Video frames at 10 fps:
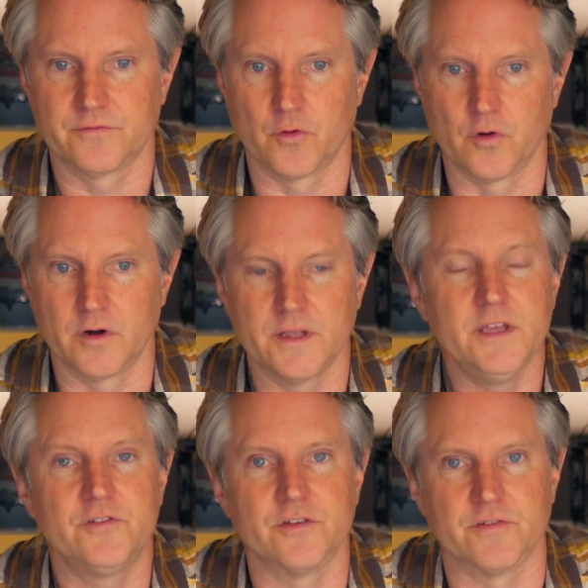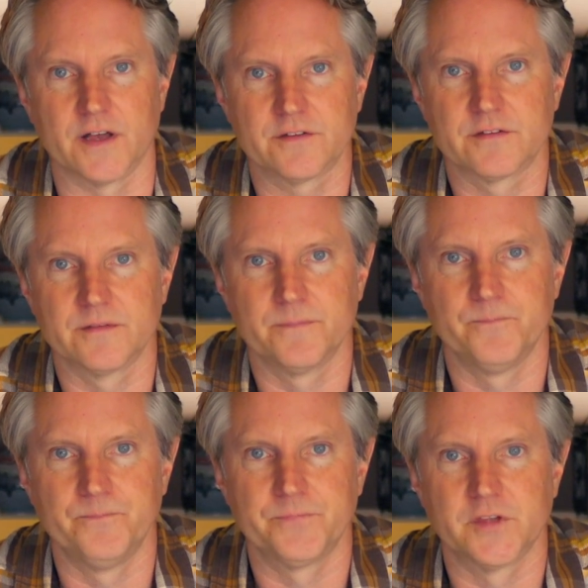for each of us
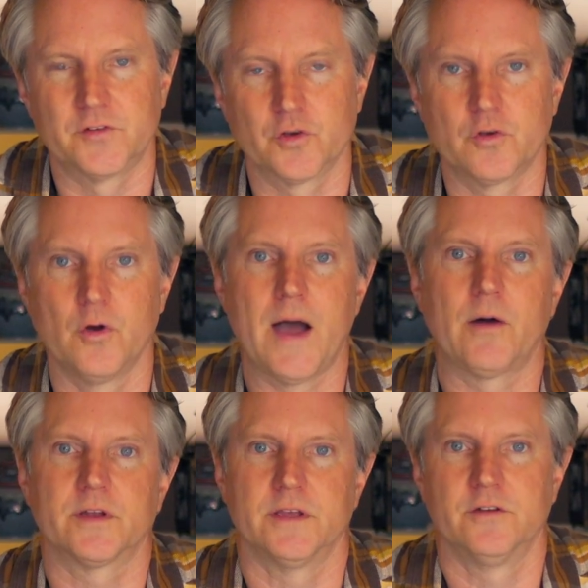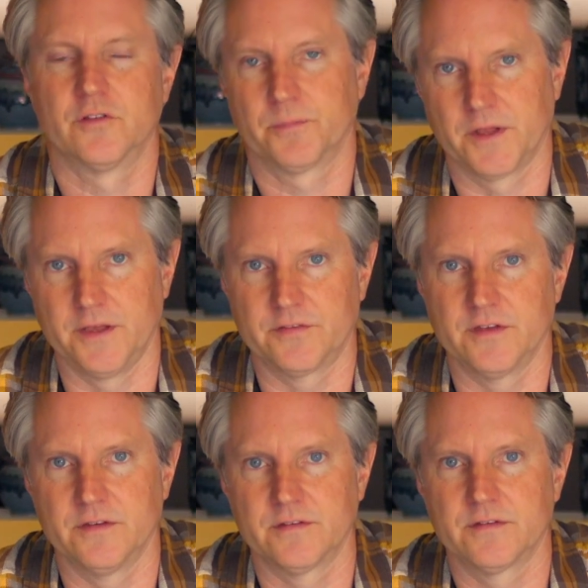to go out into the
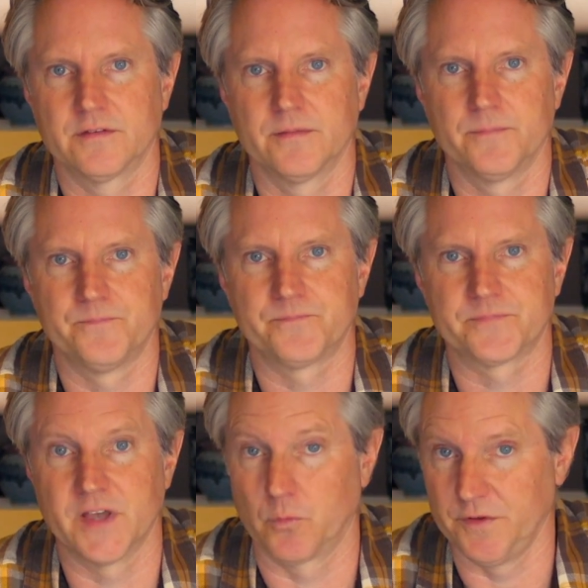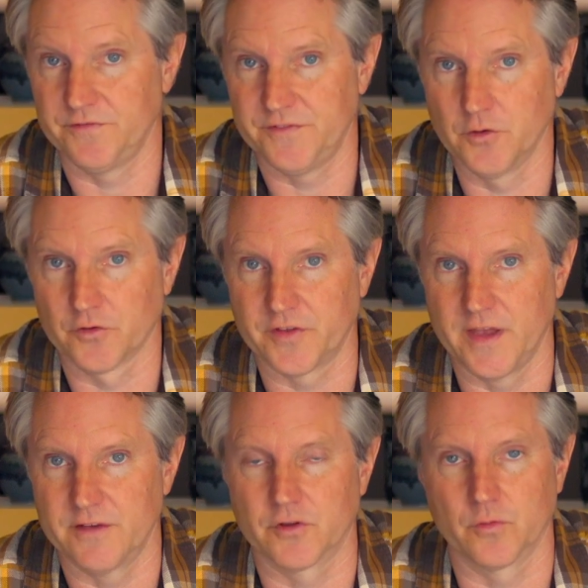places that we feel
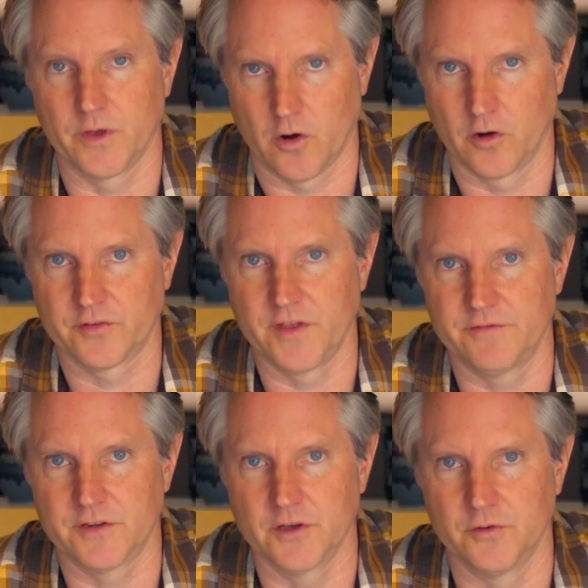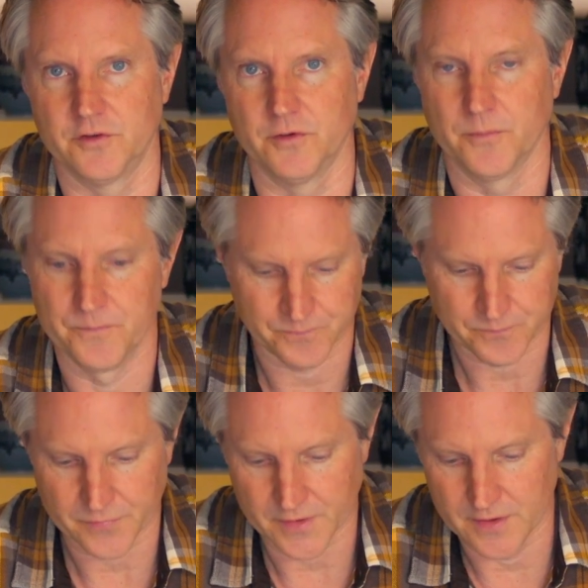safe or that we are safe to go to.
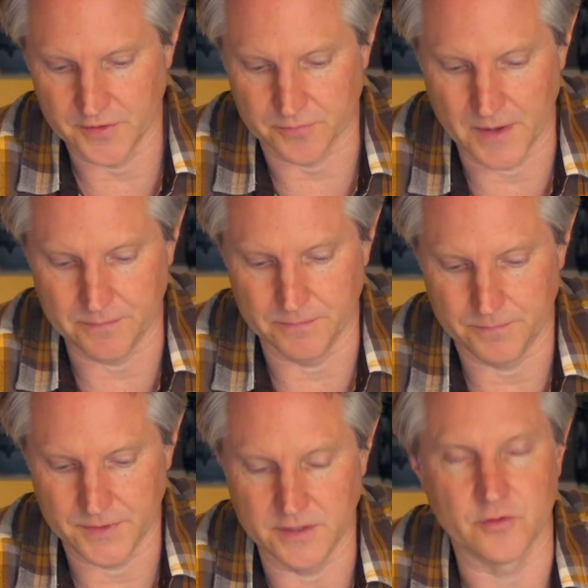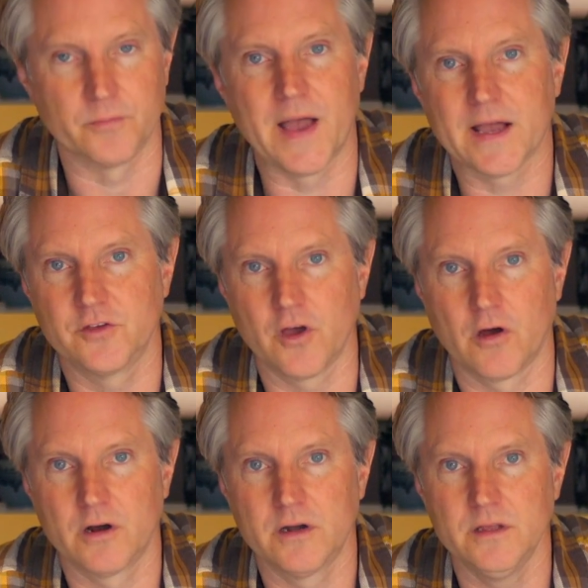This might be your
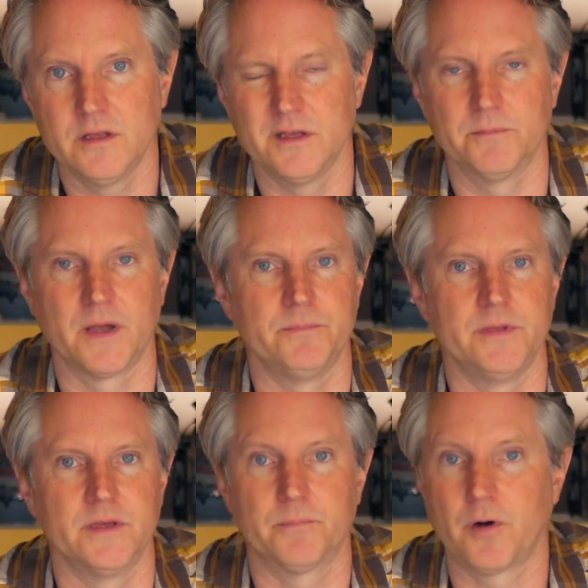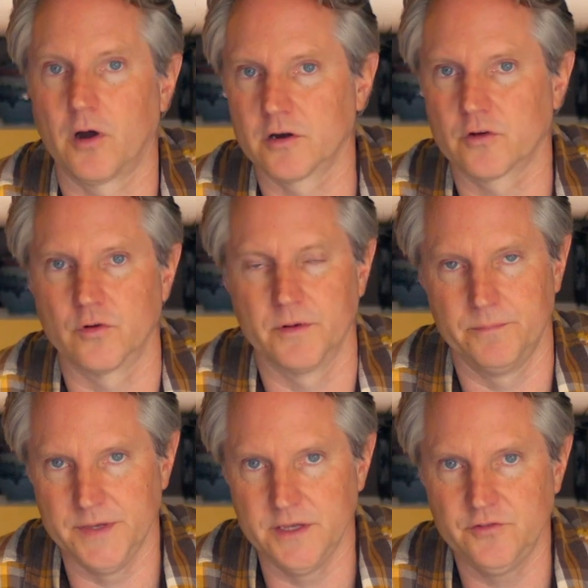backyard, it might be a park or a
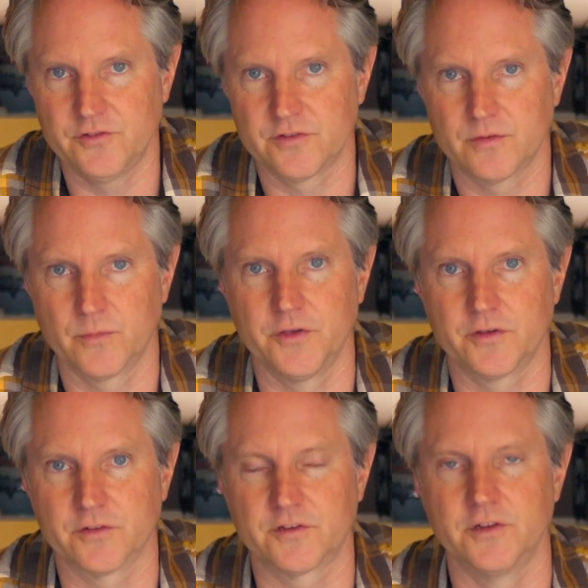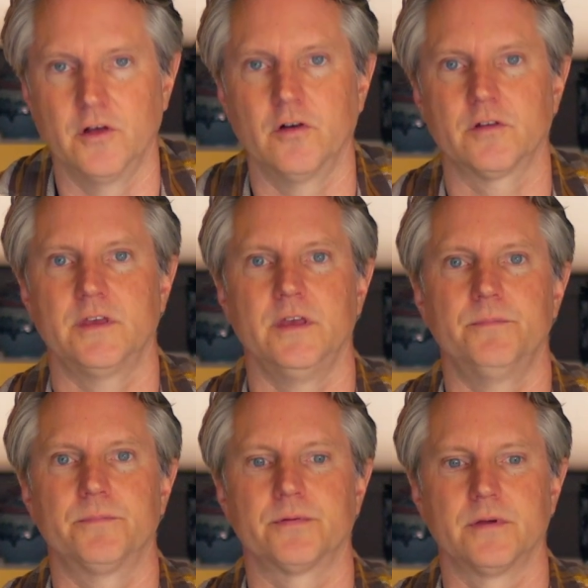beach where you can still
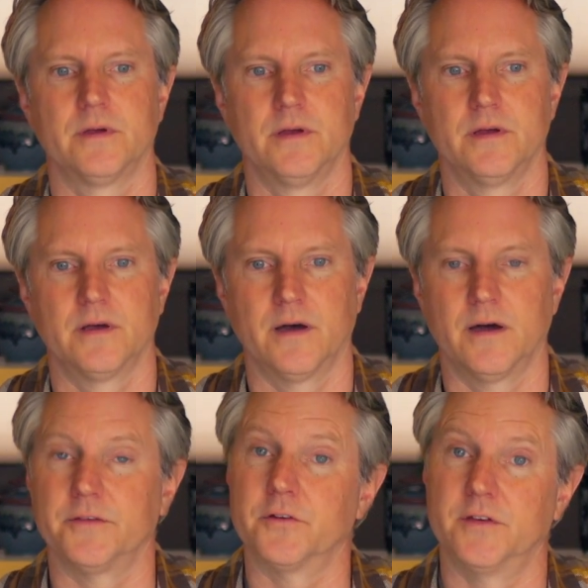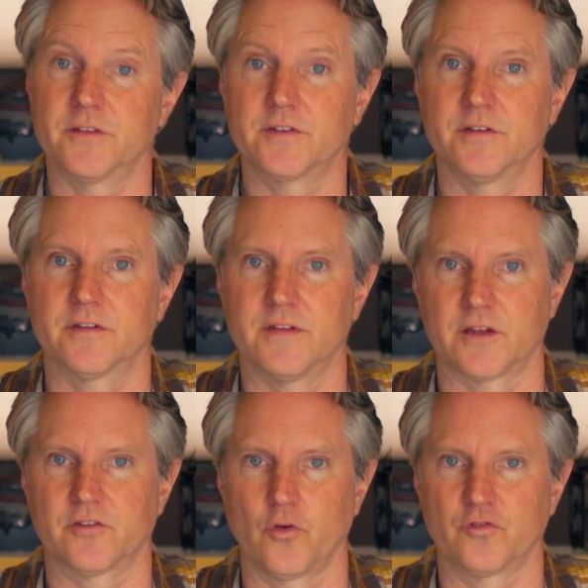keep your distance and
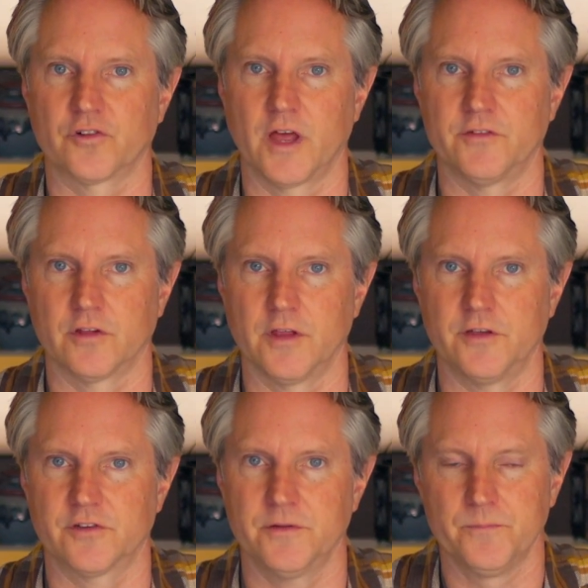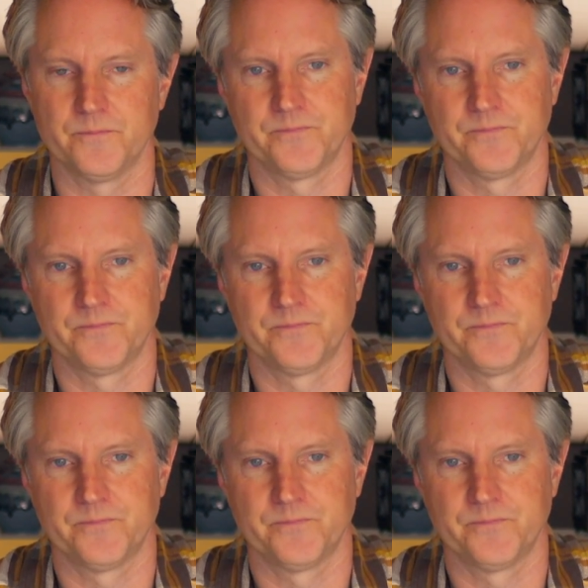that social isolation.